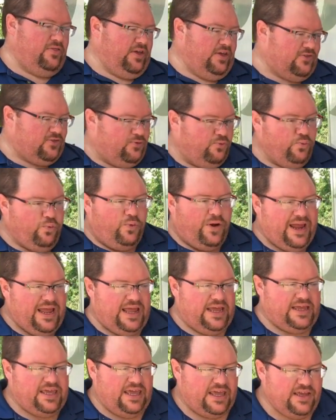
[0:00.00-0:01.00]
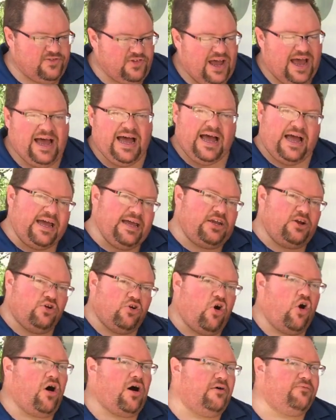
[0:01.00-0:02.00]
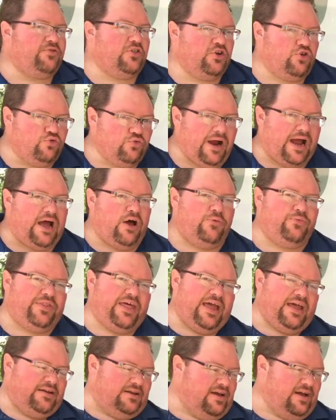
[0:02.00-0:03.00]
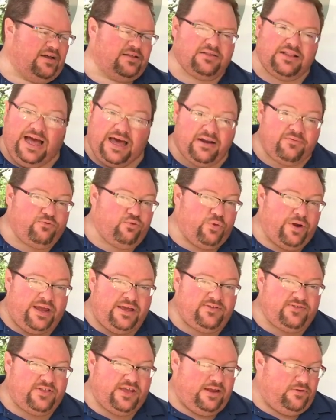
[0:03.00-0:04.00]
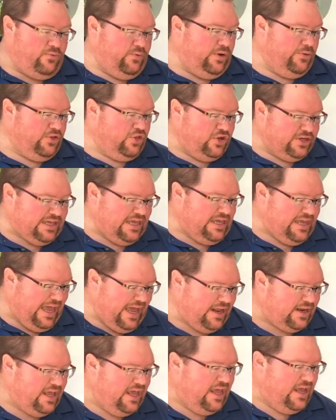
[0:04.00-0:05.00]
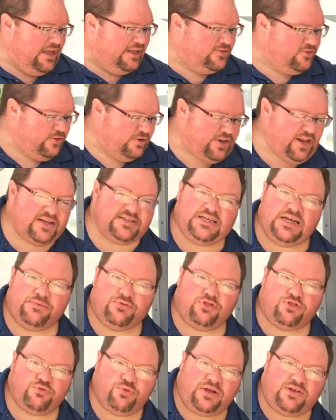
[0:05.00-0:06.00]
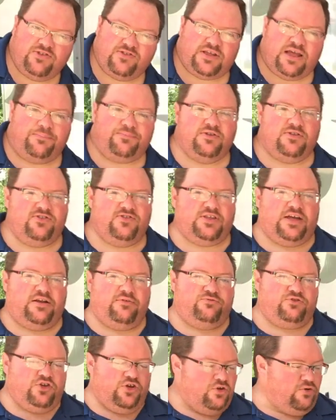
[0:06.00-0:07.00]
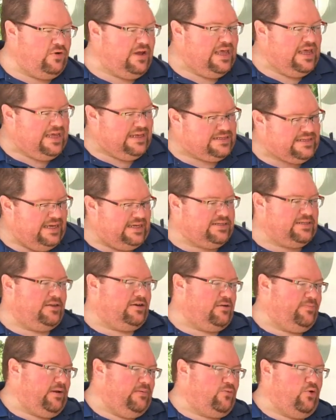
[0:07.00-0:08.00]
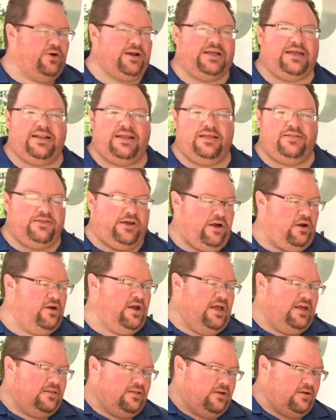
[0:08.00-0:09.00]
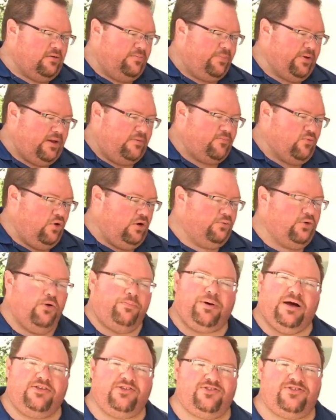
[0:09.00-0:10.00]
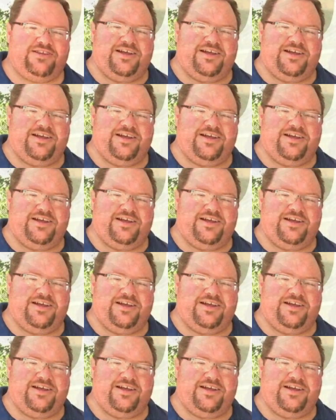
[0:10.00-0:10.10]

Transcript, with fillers: this rig is higher off the ground than a lot of rigs that we were looking at, and so it does have three steps instead of two. Takes a little bit more to get in there, a little bit more robust